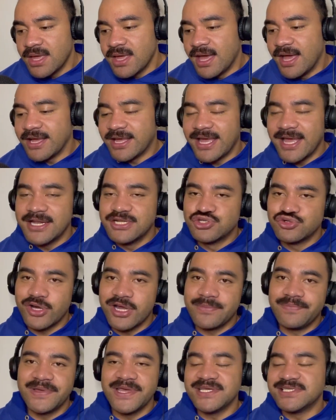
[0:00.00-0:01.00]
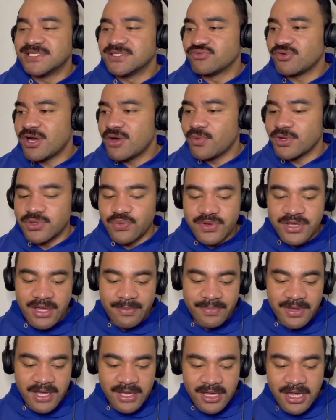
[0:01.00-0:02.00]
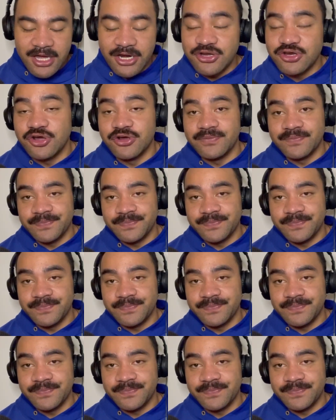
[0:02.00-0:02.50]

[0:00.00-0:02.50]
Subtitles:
Again, trade pieces, right? What do we get back? I don't know.